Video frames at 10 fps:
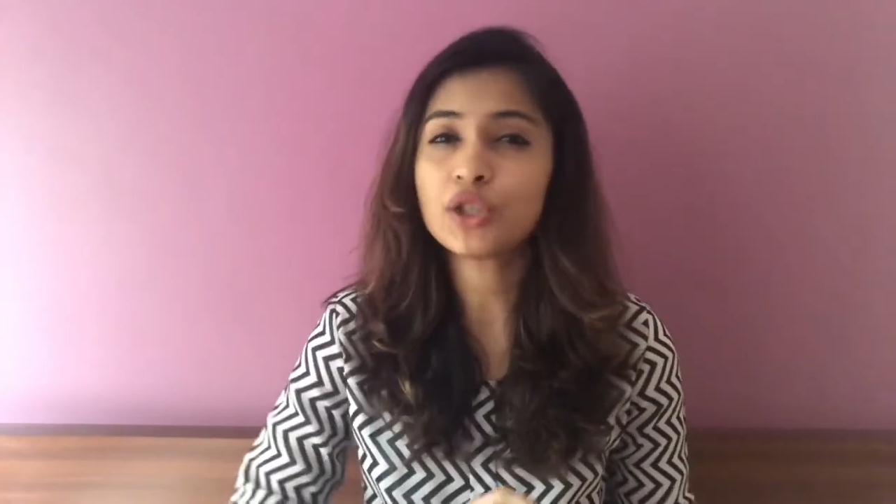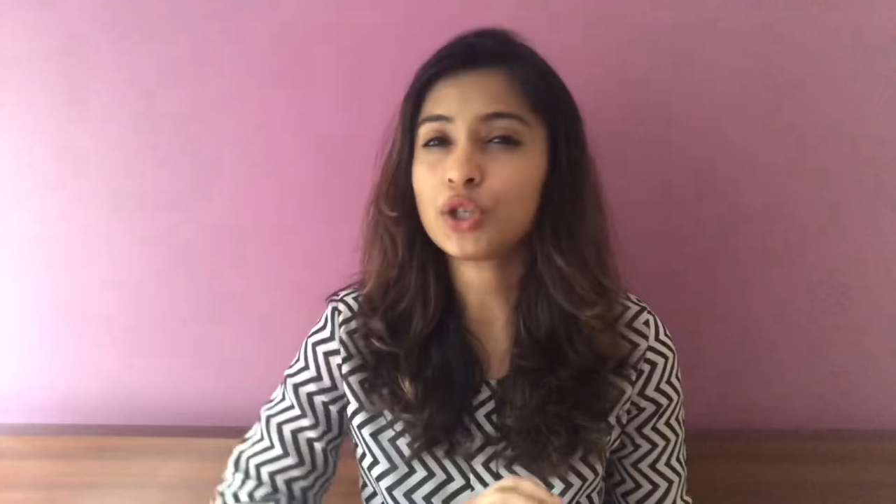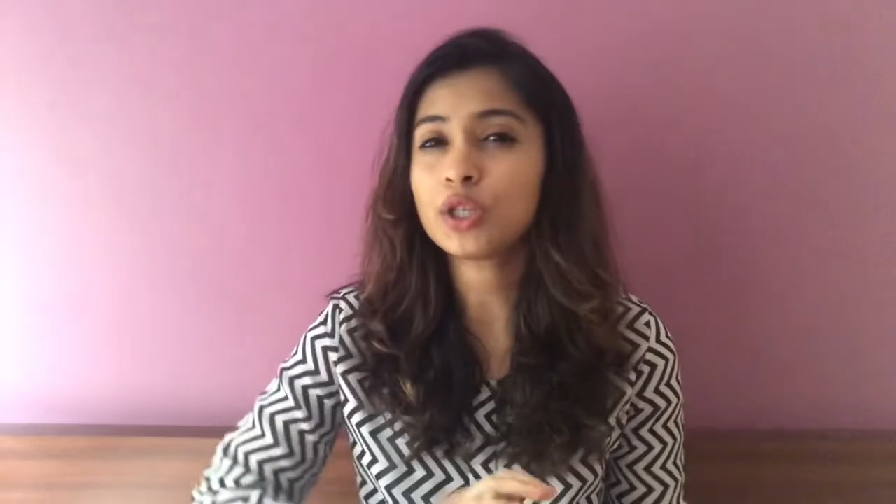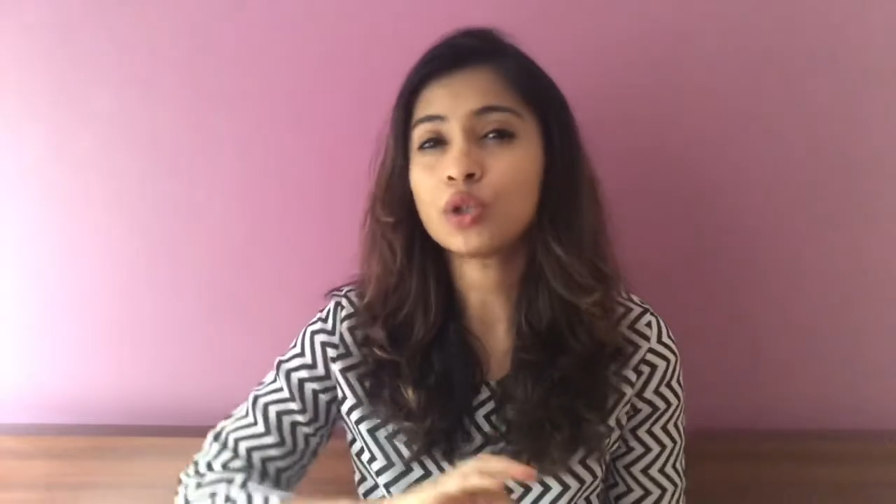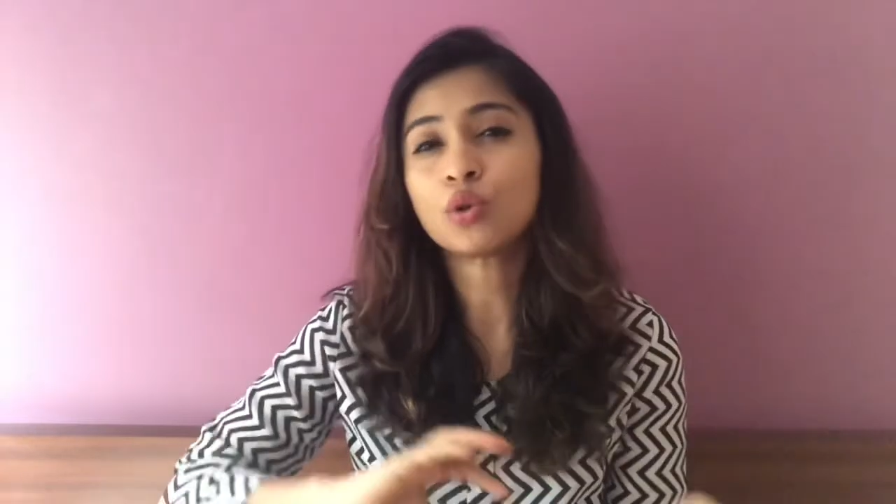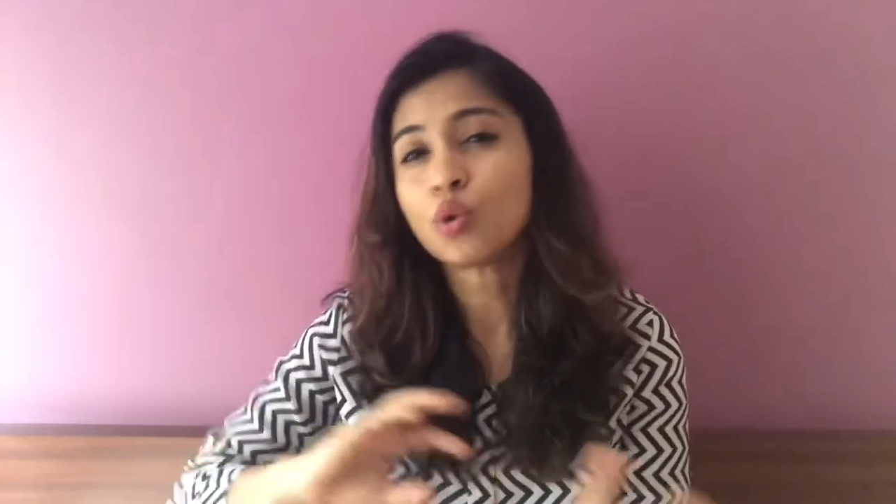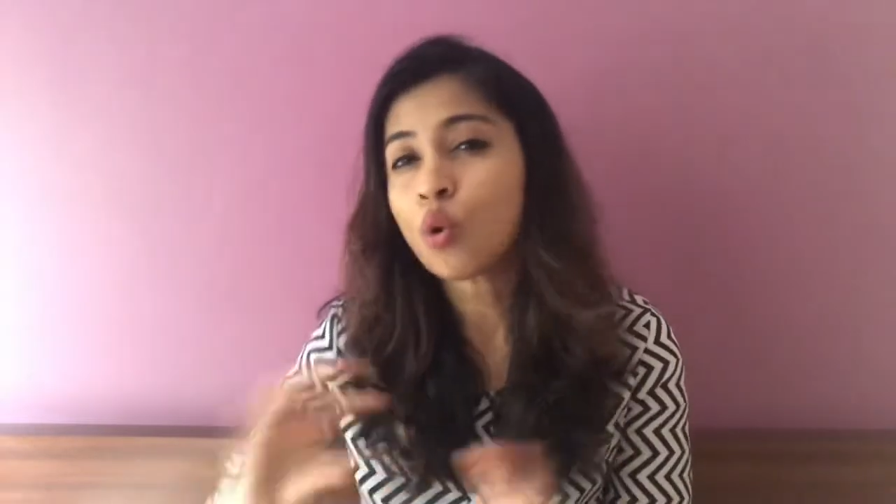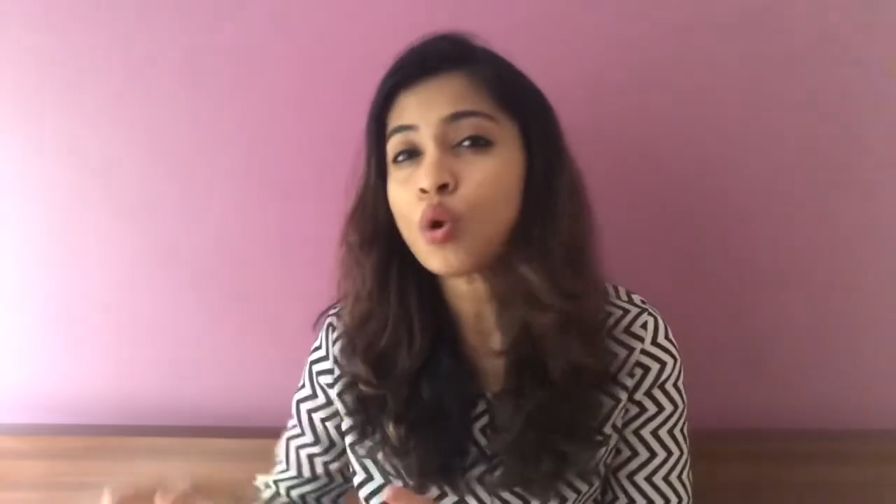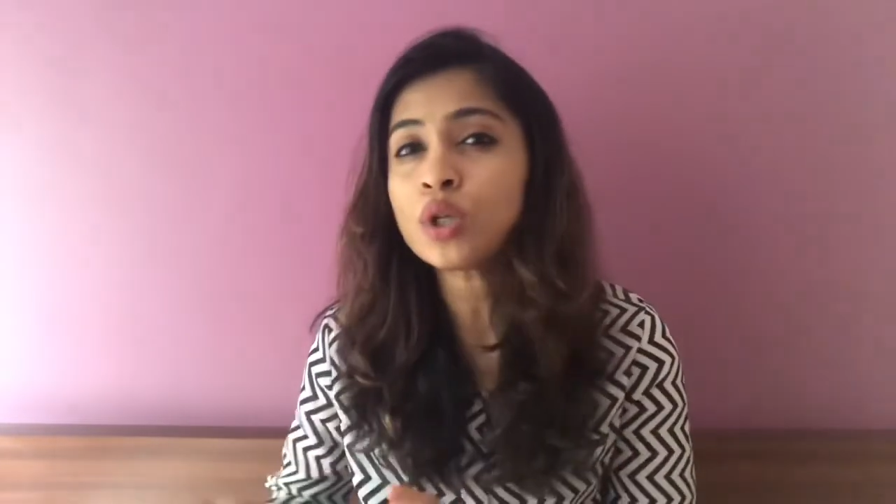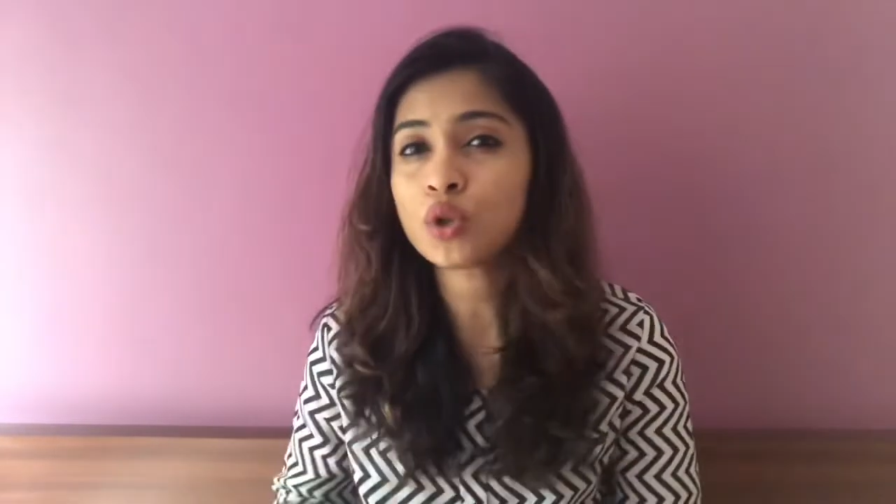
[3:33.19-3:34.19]
just
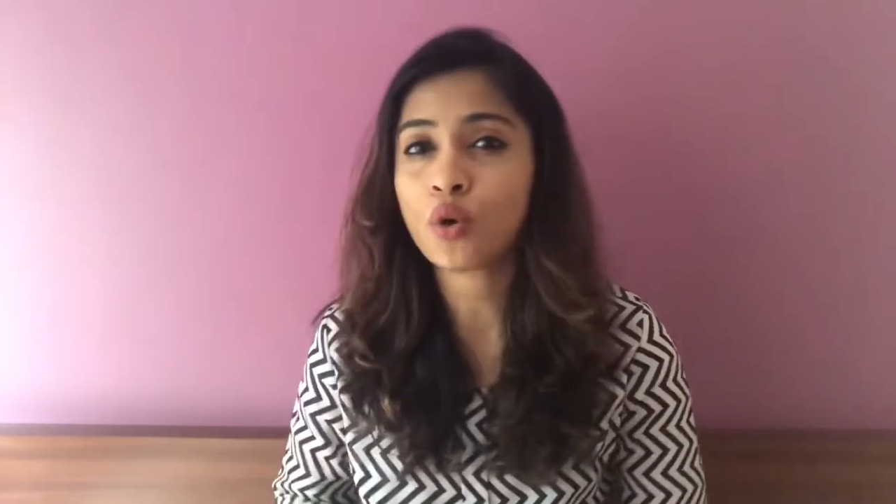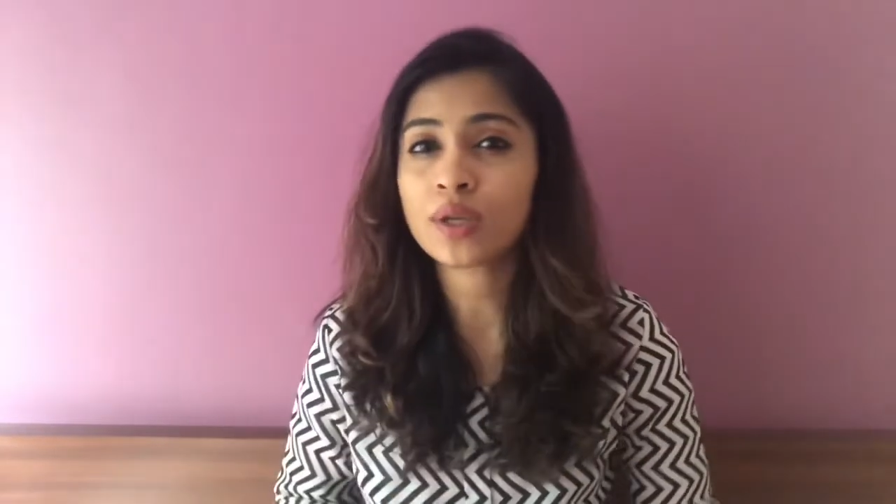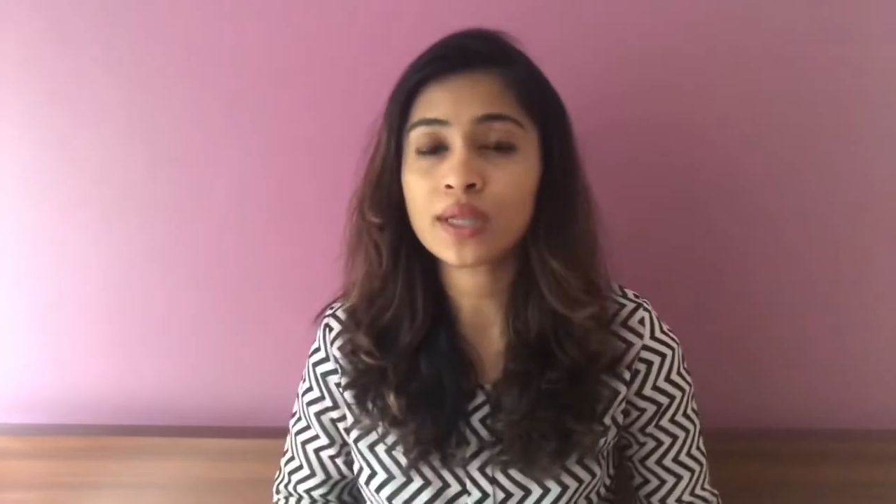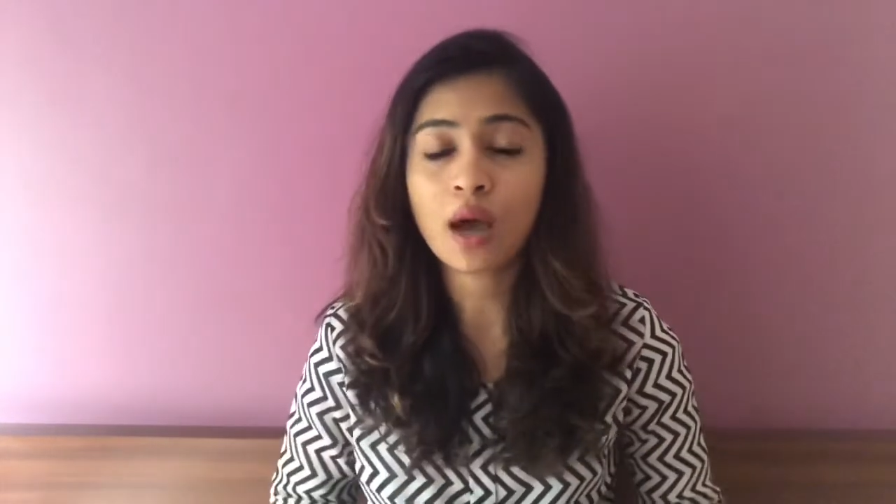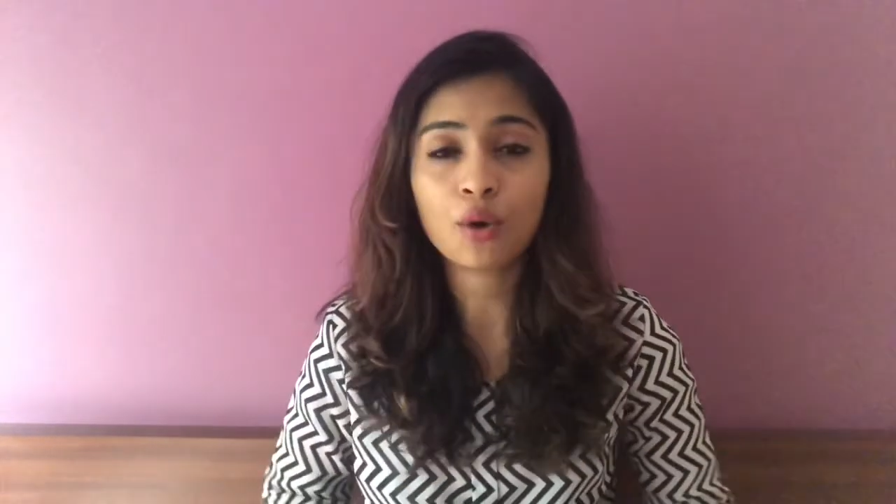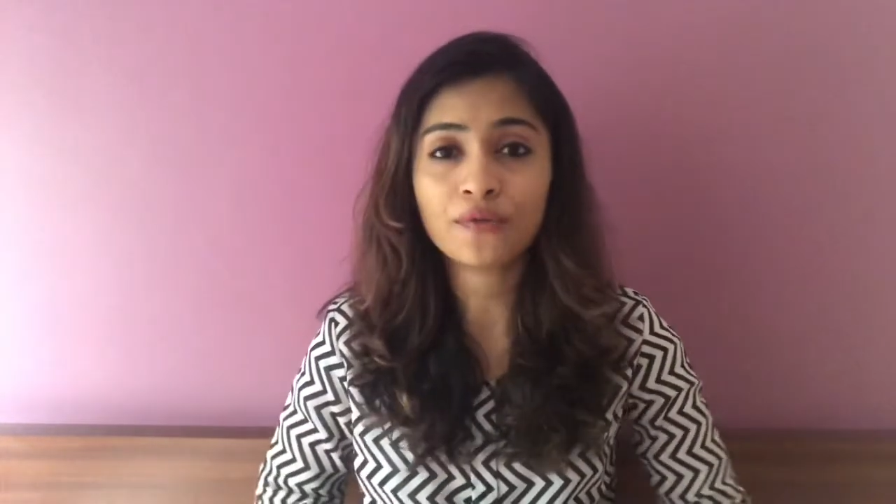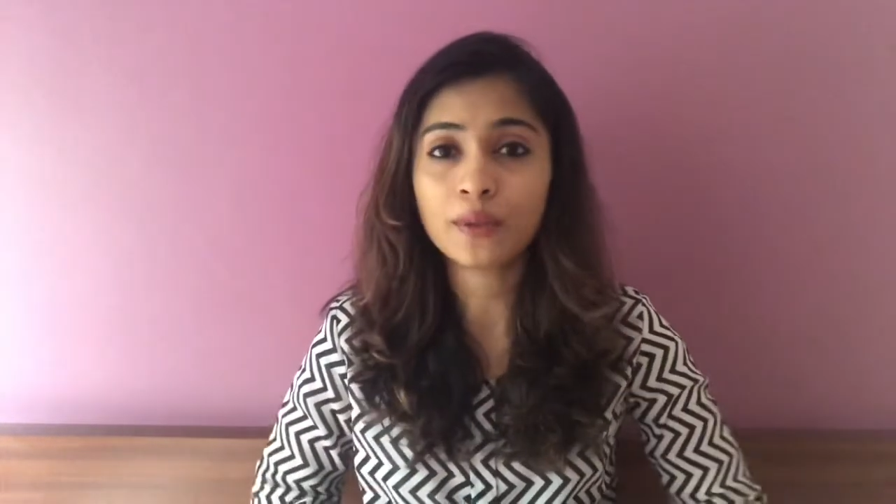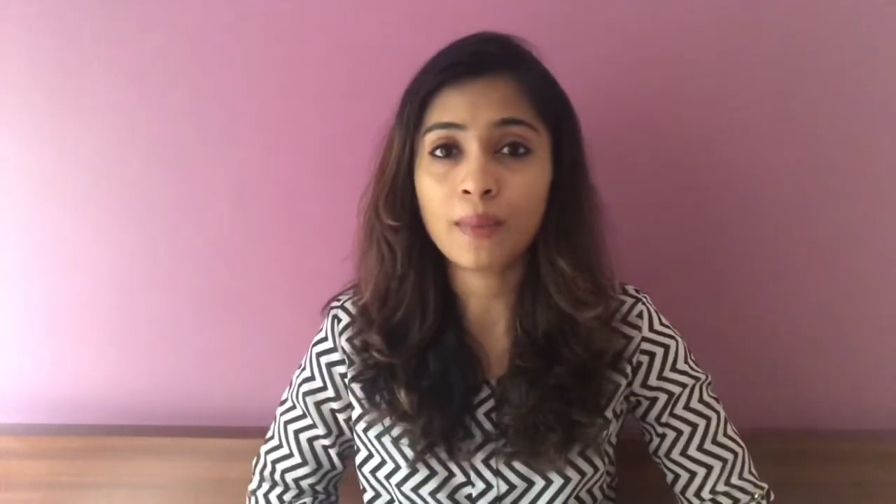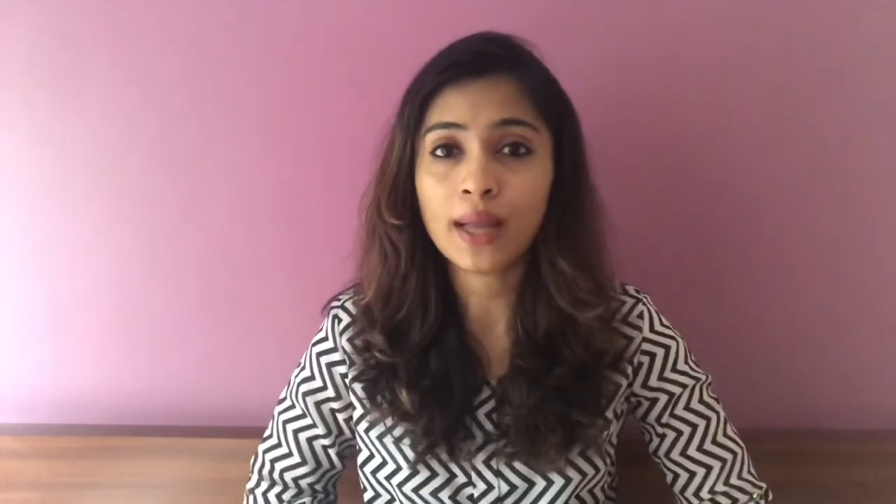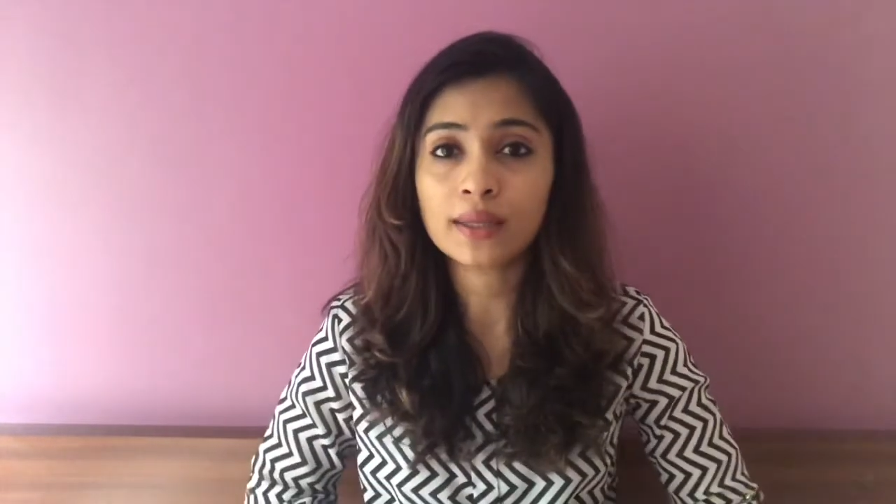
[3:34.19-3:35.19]
thrown toys out of the
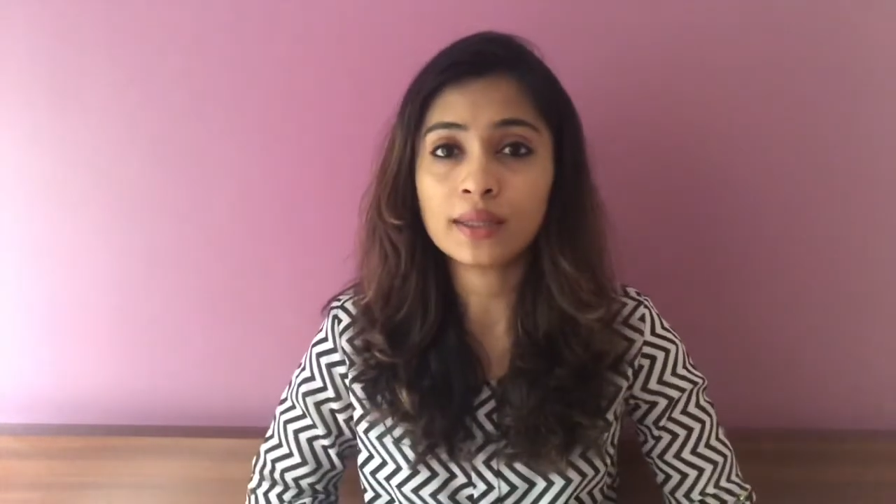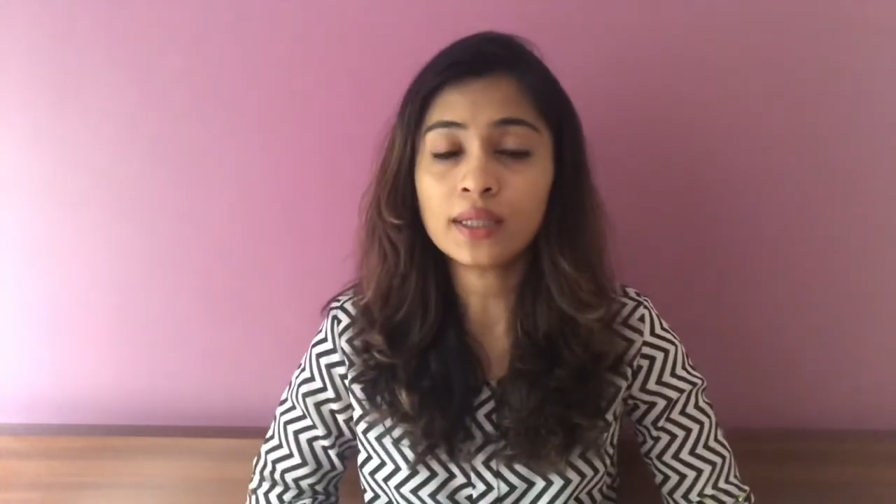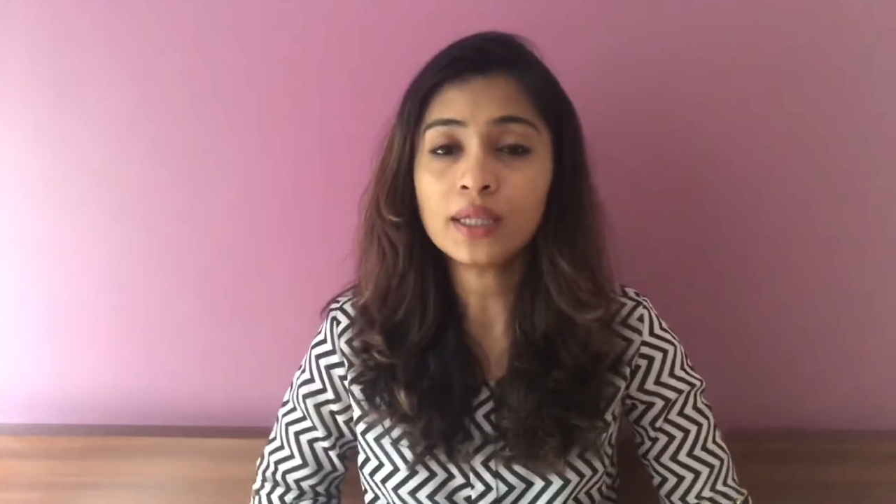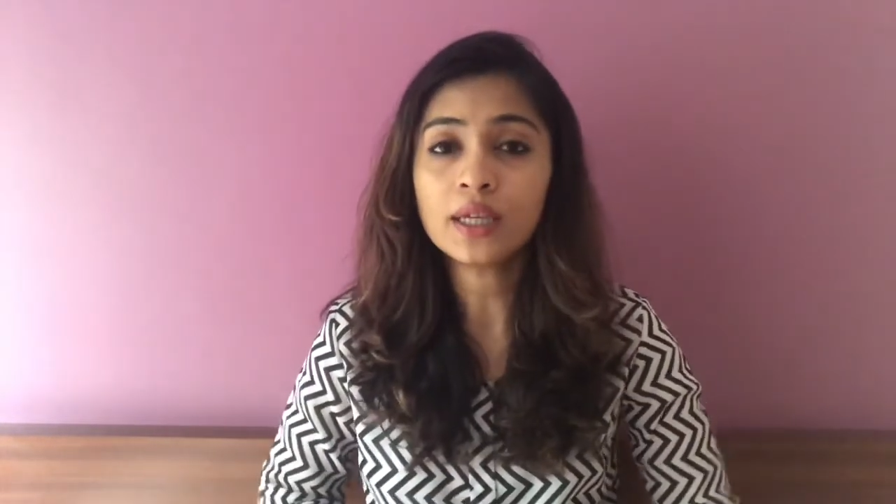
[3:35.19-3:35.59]
balcony,